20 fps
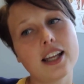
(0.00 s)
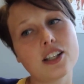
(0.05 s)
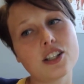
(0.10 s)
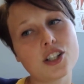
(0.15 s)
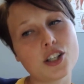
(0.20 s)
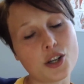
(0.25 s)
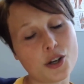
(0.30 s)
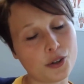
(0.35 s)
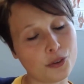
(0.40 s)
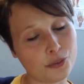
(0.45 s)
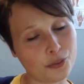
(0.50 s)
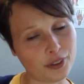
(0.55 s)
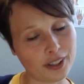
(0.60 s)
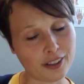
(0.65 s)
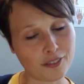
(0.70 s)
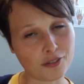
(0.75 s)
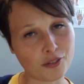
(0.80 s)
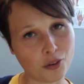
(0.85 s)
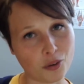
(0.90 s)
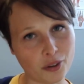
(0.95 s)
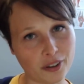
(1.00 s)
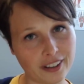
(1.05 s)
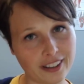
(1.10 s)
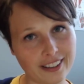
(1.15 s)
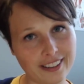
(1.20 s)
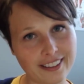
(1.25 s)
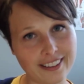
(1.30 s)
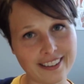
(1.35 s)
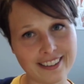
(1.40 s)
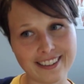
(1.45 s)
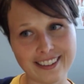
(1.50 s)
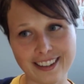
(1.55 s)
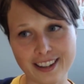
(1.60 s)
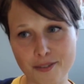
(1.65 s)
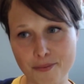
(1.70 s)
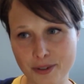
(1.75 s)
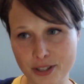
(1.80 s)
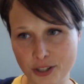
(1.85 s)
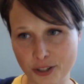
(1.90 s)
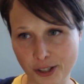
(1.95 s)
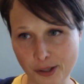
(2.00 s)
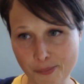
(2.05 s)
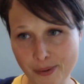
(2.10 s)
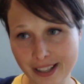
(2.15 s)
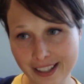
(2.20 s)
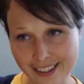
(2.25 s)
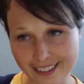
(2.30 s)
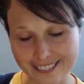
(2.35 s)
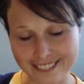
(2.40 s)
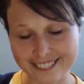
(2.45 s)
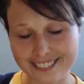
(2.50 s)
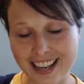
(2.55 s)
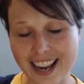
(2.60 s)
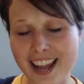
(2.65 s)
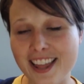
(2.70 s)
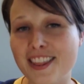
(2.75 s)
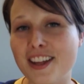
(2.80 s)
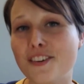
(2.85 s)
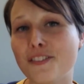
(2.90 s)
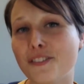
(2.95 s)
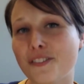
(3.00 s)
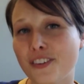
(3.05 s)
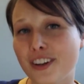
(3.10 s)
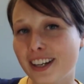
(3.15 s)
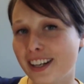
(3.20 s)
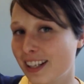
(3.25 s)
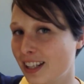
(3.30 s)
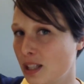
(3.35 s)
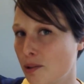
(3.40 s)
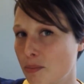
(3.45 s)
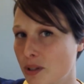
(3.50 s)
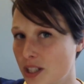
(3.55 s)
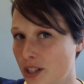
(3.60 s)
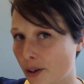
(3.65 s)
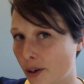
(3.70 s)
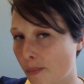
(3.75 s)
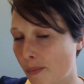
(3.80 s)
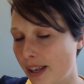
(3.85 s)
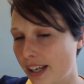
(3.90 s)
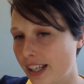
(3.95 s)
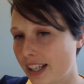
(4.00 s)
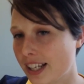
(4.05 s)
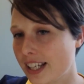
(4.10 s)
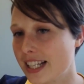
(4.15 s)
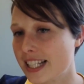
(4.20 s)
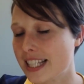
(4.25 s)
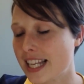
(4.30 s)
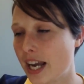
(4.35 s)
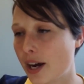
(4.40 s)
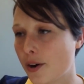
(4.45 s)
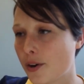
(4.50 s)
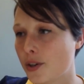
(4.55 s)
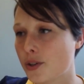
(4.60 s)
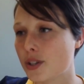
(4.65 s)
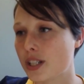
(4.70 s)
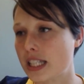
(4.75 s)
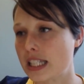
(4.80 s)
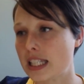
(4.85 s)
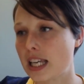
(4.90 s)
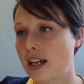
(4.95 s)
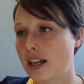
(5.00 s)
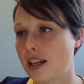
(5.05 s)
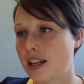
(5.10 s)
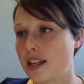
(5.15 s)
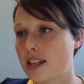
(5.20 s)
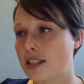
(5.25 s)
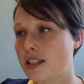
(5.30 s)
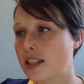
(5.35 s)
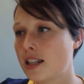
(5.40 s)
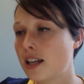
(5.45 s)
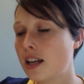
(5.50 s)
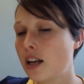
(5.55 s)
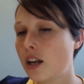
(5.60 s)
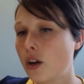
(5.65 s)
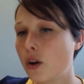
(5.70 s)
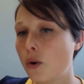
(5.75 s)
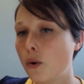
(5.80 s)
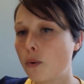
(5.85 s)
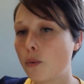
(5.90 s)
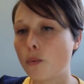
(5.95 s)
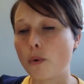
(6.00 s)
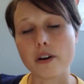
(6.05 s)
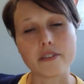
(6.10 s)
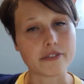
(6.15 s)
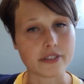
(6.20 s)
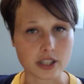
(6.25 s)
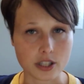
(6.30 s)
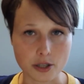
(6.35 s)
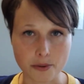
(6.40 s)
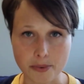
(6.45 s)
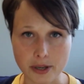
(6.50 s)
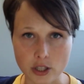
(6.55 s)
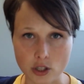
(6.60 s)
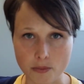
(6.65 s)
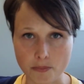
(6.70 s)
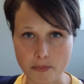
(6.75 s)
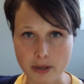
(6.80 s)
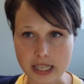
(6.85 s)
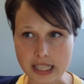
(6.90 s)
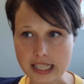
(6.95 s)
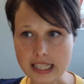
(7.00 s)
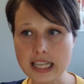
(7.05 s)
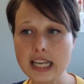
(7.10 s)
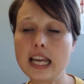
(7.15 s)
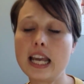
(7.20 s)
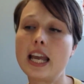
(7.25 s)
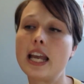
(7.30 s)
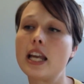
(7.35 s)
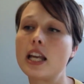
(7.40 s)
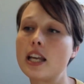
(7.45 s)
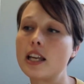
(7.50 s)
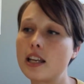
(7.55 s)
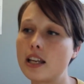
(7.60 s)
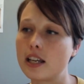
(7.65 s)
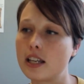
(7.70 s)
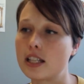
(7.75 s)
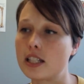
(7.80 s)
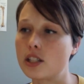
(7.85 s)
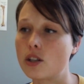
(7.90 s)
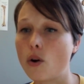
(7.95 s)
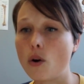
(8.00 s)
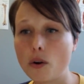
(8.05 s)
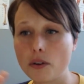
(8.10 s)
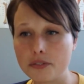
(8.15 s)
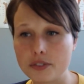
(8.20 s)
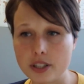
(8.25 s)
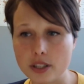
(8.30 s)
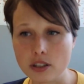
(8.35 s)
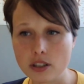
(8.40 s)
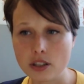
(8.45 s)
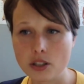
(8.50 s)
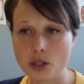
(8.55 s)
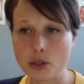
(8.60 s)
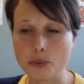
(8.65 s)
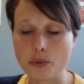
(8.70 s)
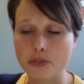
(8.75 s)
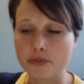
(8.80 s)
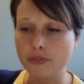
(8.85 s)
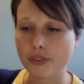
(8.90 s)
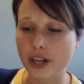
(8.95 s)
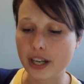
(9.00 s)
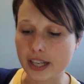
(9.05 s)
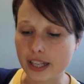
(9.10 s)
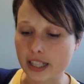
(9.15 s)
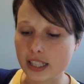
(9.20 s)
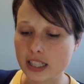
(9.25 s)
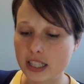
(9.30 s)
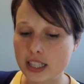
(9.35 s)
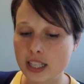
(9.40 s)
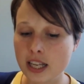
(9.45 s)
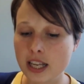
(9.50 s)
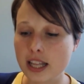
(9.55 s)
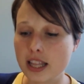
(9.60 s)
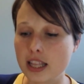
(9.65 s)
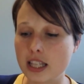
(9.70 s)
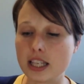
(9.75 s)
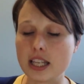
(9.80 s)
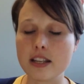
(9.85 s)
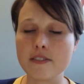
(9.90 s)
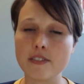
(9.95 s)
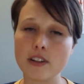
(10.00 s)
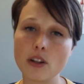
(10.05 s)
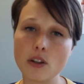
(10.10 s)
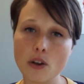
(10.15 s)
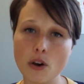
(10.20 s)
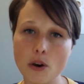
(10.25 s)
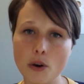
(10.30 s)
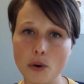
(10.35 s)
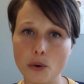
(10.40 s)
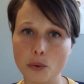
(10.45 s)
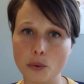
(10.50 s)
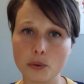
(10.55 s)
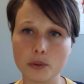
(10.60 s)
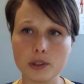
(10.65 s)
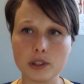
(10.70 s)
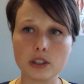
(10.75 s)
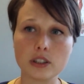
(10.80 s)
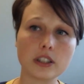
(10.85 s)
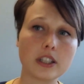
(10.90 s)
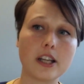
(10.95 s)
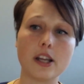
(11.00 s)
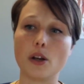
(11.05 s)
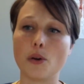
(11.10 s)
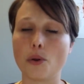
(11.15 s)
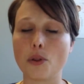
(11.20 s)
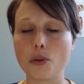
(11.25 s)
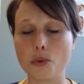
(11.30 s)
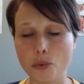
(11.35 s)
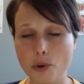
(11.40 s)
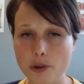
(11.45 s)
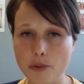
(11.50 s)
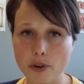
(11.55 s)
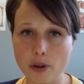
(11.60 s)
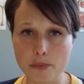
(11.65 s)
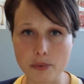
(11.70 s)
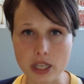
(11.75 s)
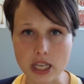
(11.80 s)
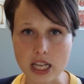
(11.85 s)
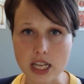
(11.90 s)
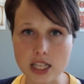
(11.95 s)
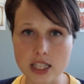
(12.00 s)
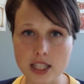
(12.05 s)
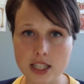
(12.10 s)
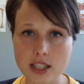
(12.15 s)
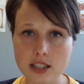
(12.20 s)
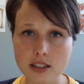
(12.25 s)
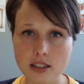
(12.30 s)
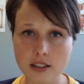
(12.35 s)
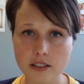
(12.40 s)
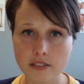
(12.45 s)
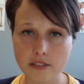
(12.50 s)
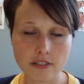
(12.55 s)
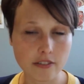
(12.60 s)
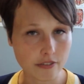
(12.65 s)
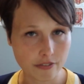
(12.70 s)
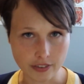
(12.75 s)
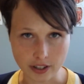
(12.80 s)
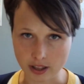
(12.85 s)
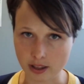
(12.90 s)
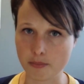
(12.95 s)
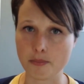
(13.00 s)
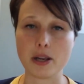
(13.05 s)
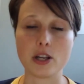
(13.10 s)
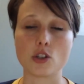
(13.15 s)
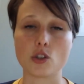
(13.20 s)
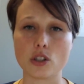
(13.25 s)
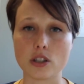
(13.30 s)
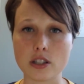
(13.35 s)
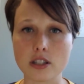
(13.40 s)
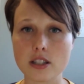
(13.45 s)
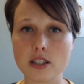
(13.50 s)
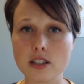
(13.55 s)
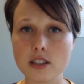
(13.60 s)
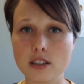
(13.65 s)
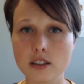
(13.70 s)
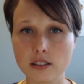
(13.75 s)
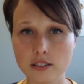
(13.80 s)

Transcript: to go read for in the Materia Medica. And then reading in the Materia Medica is how you decide what fits your patient best. Because often you will find that even though, 3 remedies fit the patient's